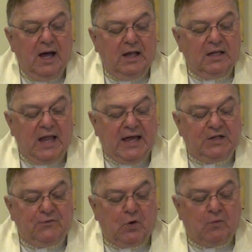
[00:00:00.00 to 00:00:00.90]
a
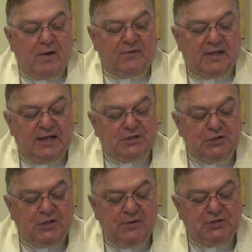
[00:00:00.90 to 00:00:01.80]
light for
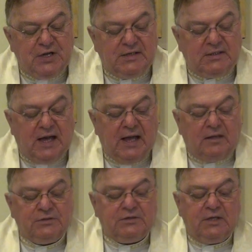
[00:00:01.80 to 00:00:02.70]
revelation to the
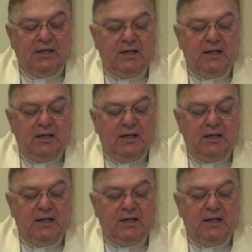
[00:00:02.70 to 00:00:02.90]
Gentiles